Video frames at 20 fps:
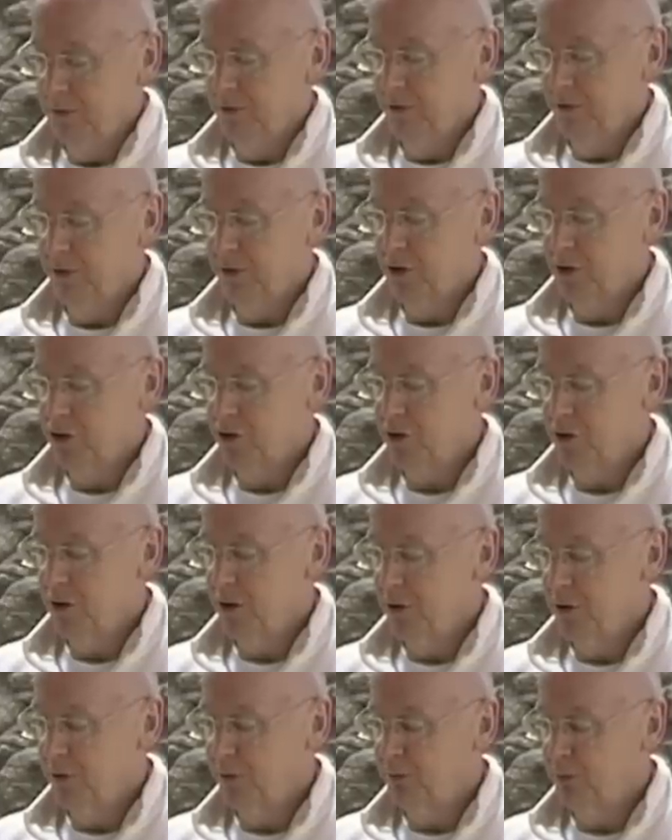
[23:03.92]
discussion
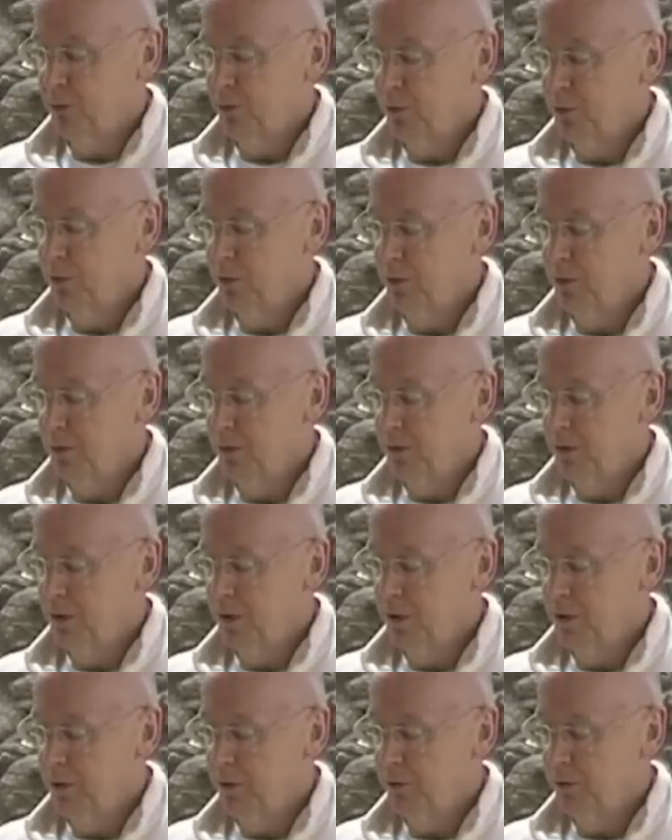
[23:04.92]
in the
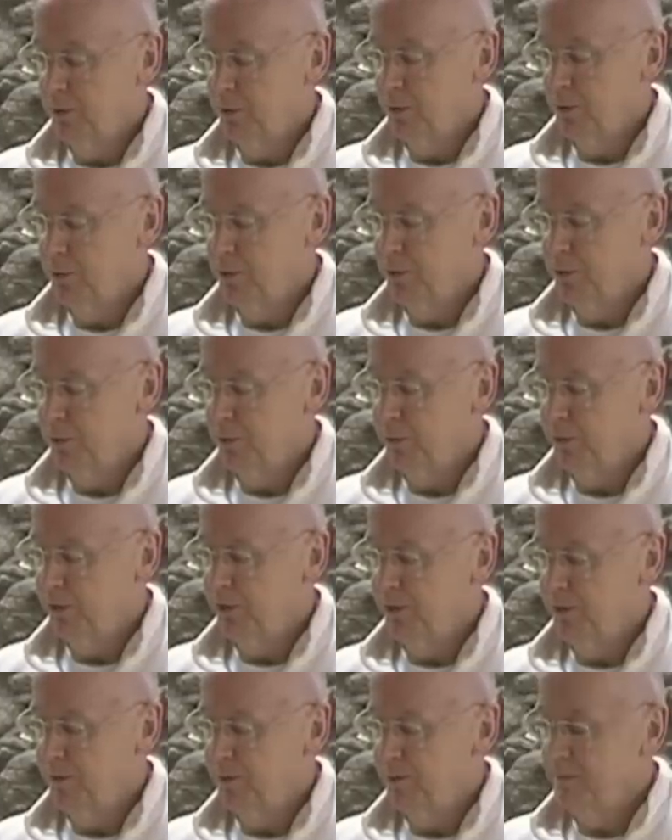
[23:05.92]
small groups.
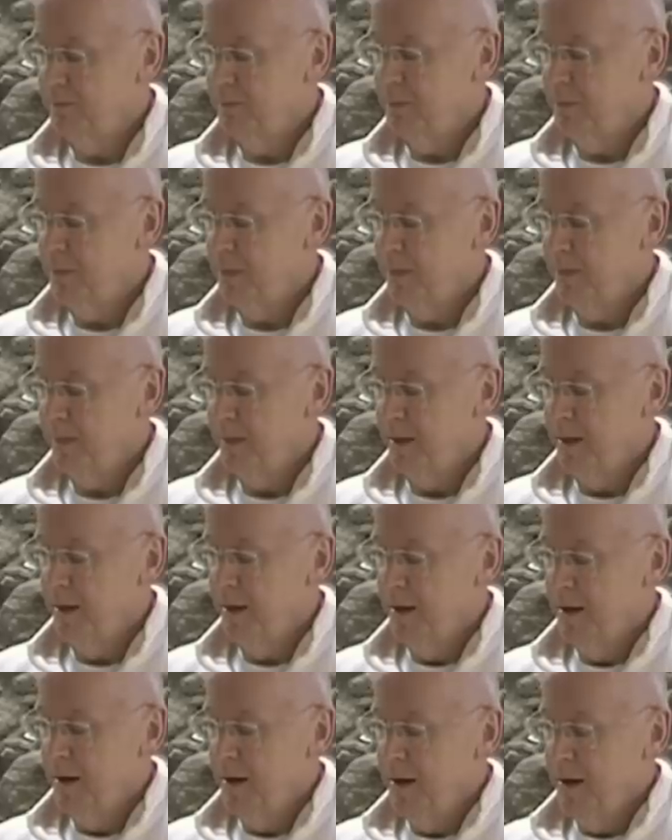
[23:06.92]

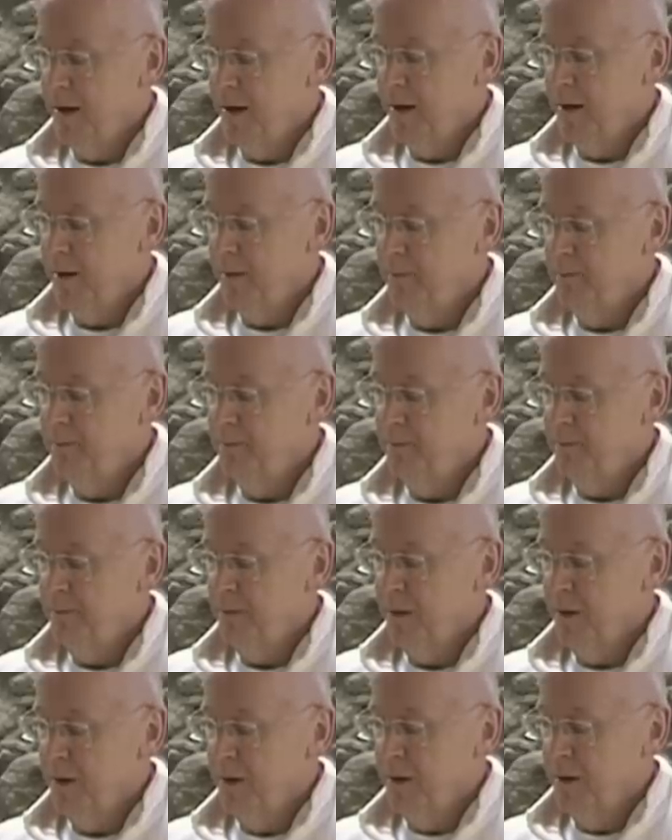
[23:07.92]

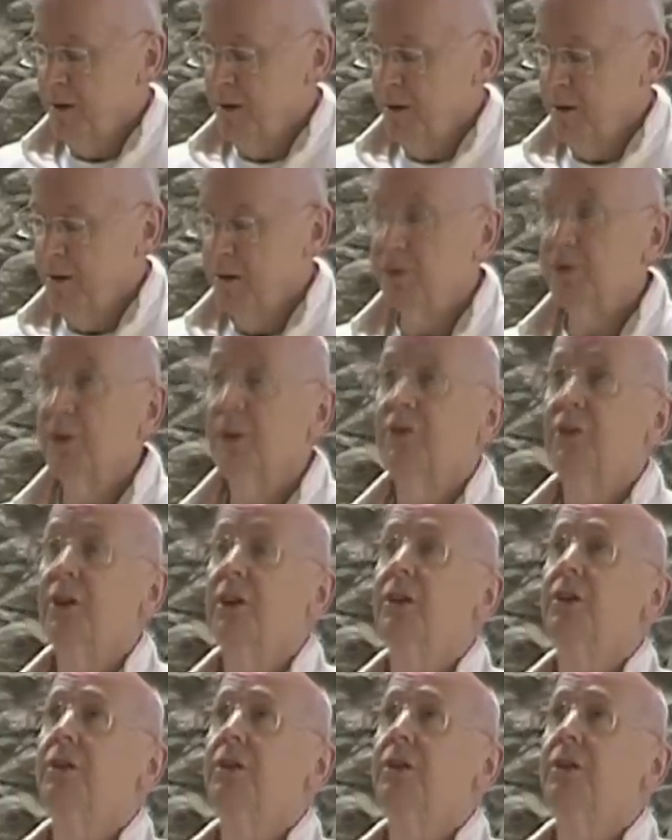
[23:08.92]
As I say,